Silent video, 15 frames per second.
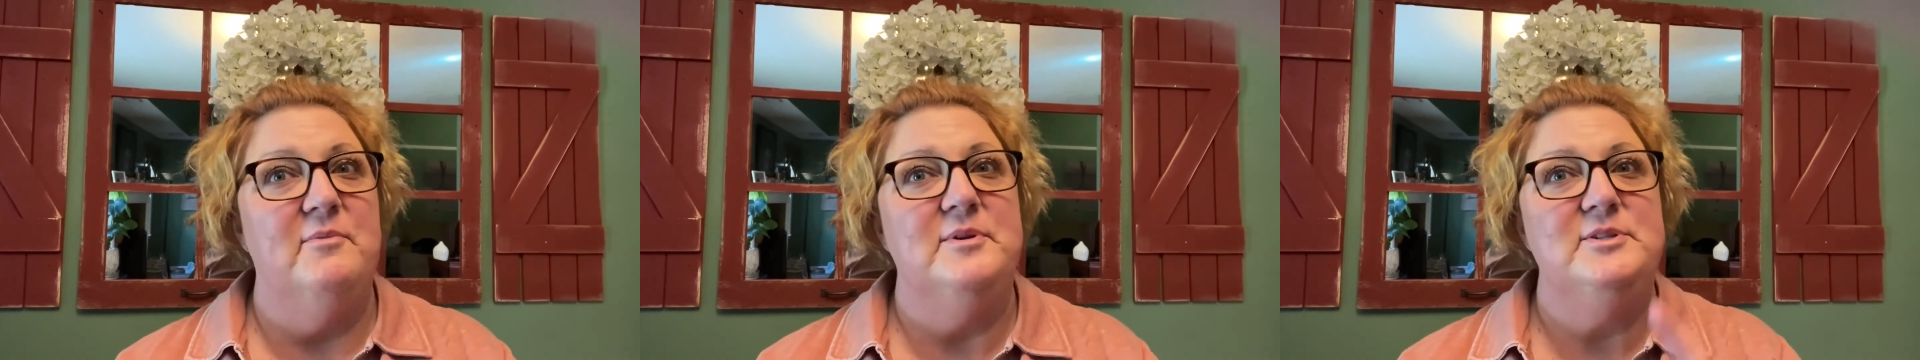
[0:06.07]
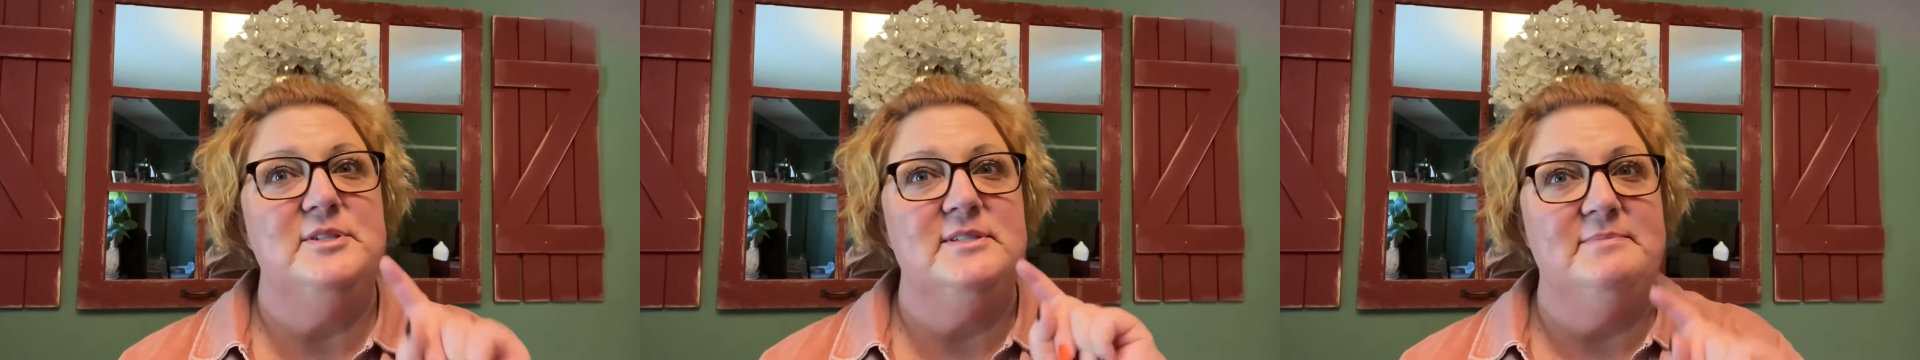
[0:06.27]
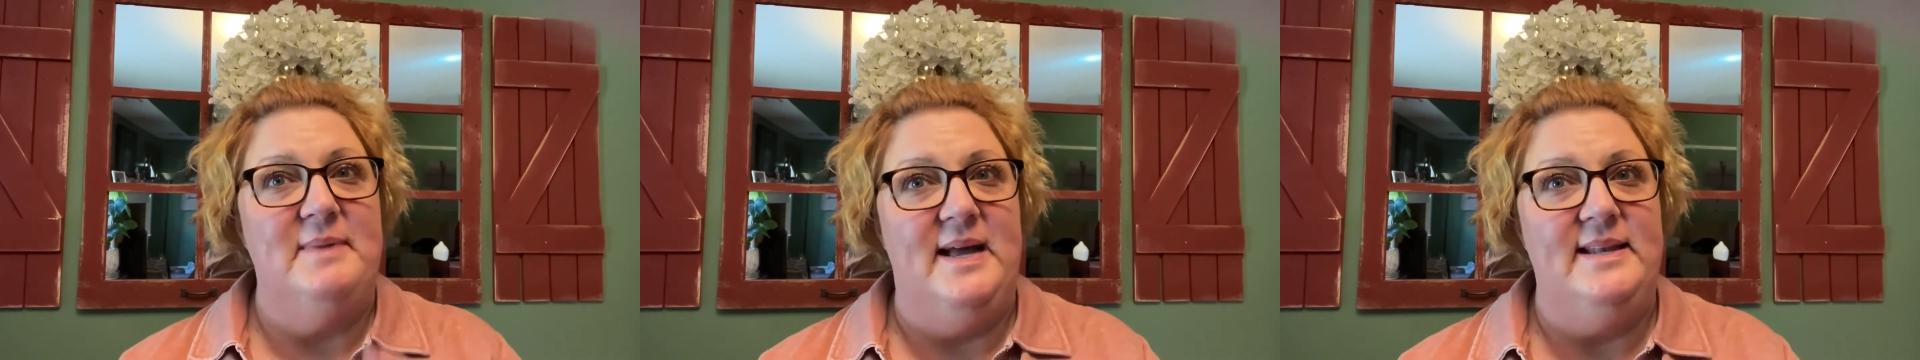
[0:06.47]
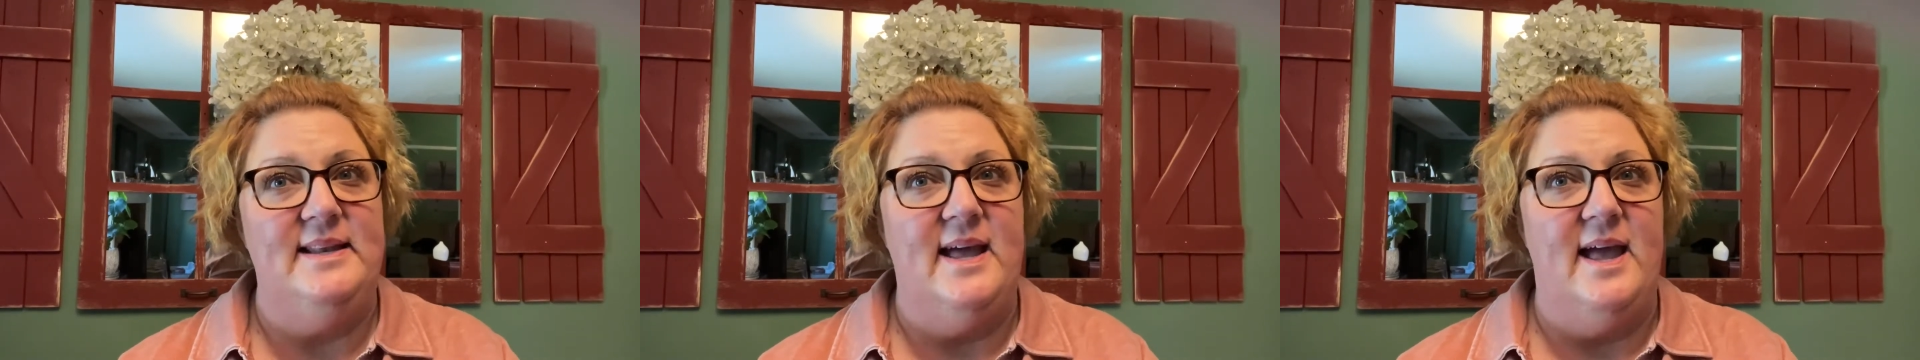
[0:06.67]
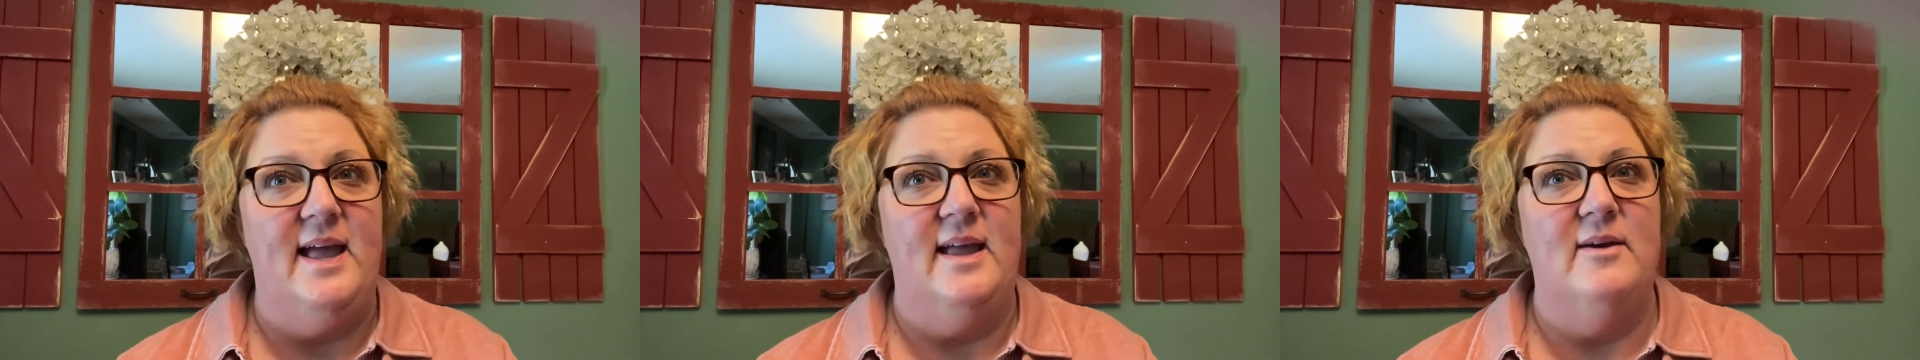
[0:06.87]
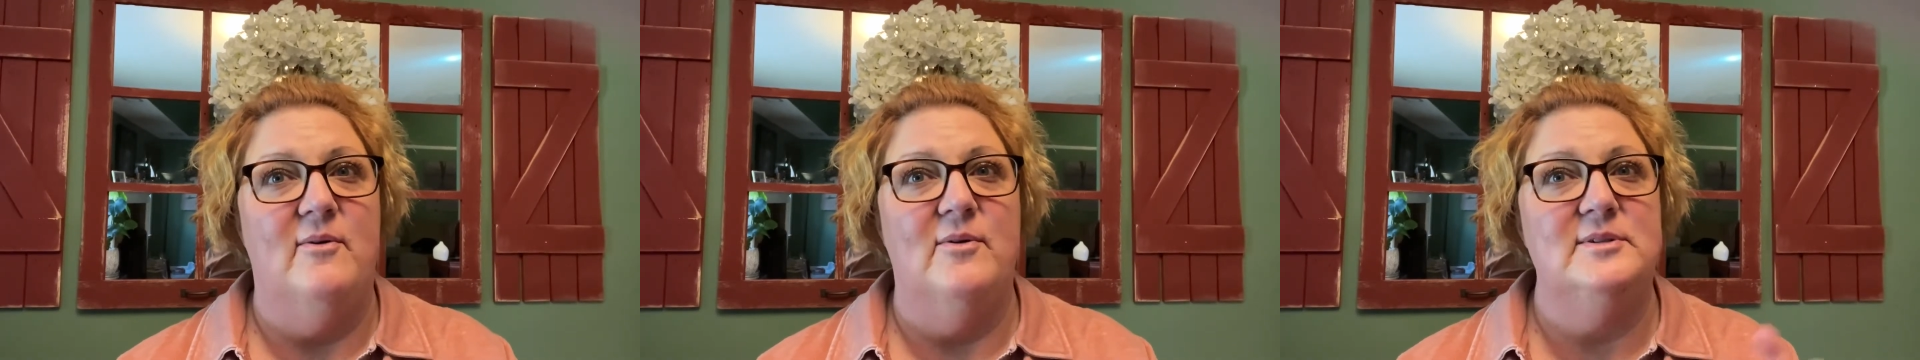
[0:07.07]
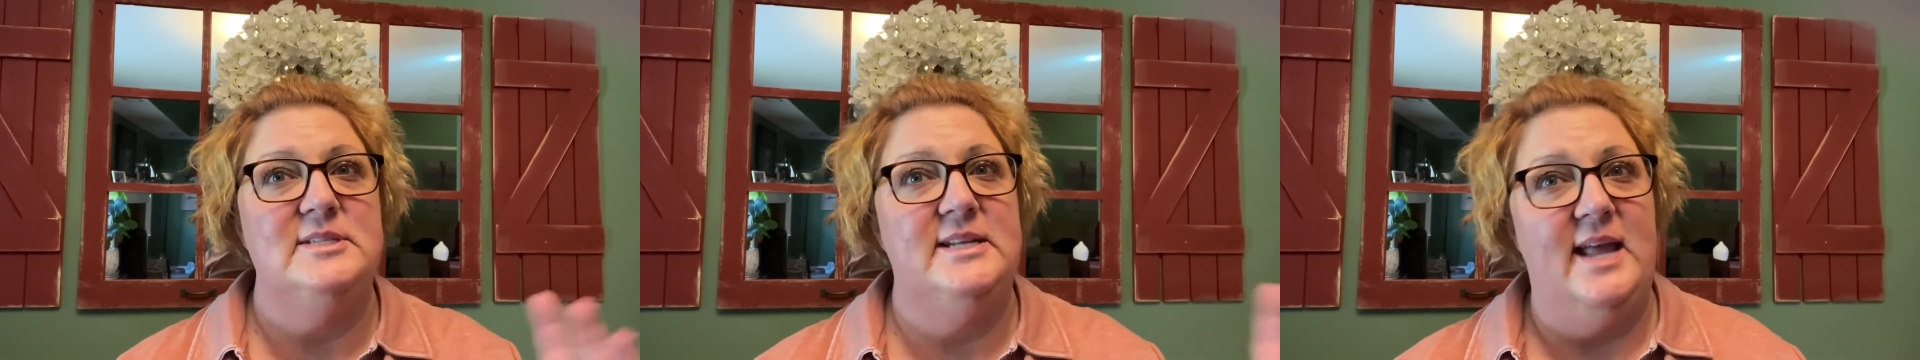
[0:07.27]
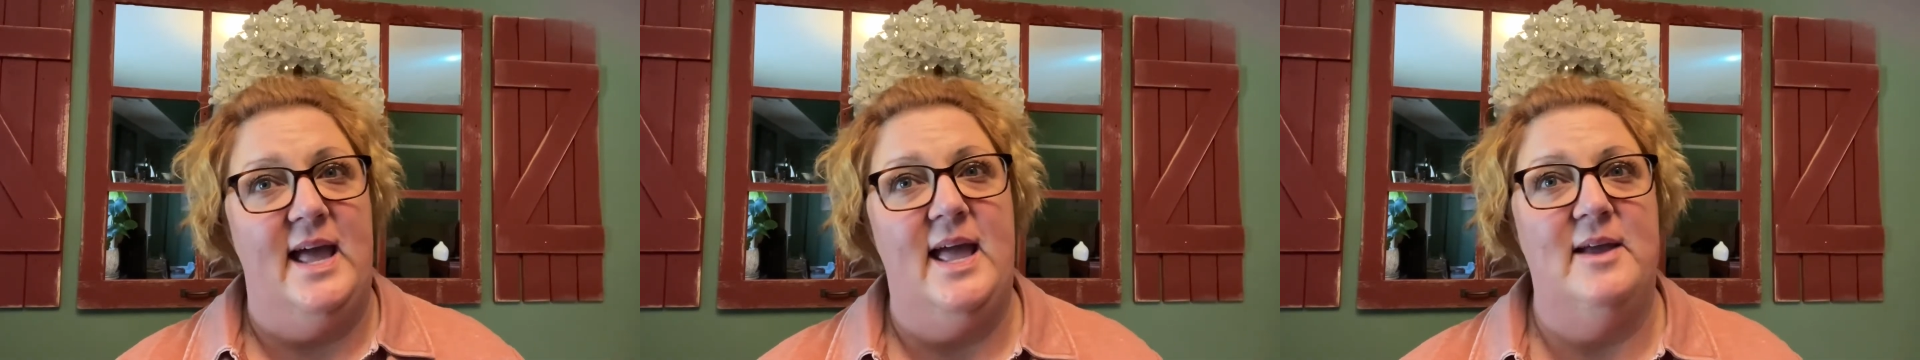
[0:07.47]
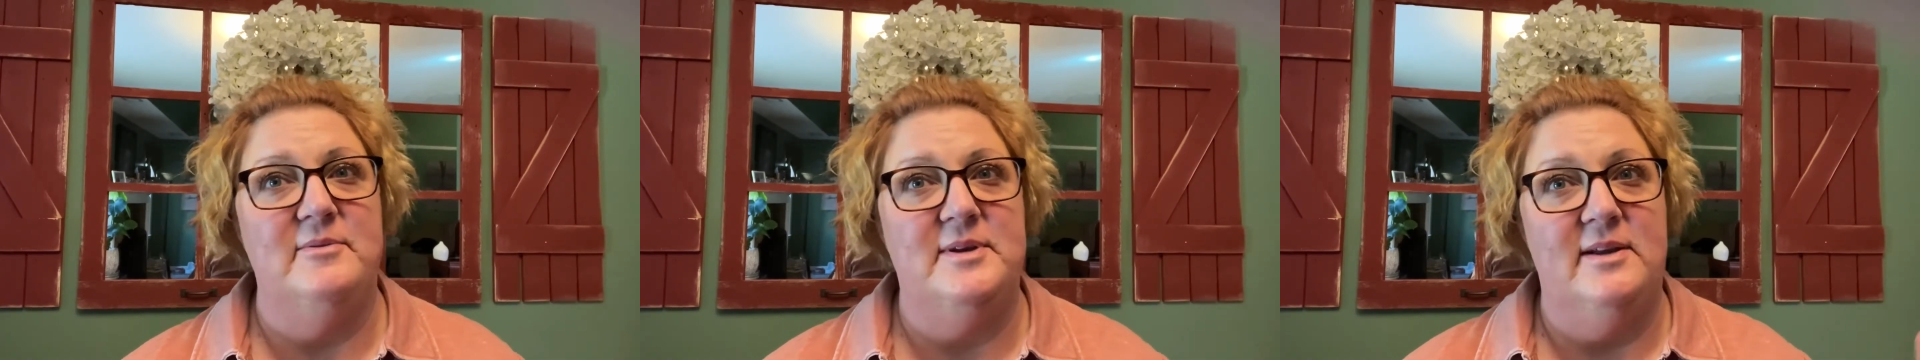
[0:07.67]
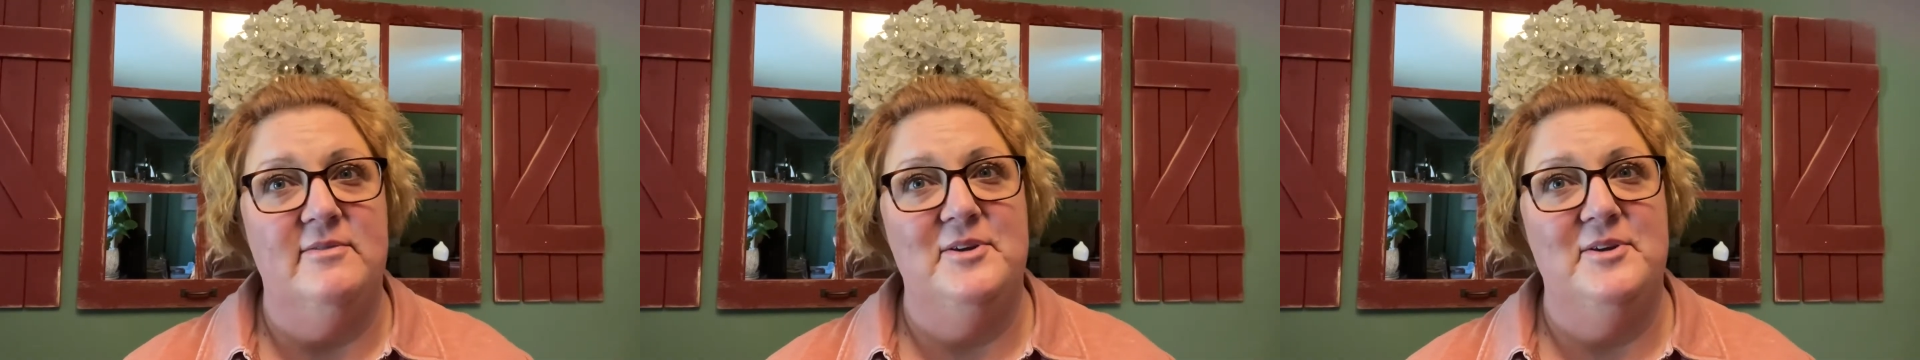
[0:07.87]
which is Monday or today, whenever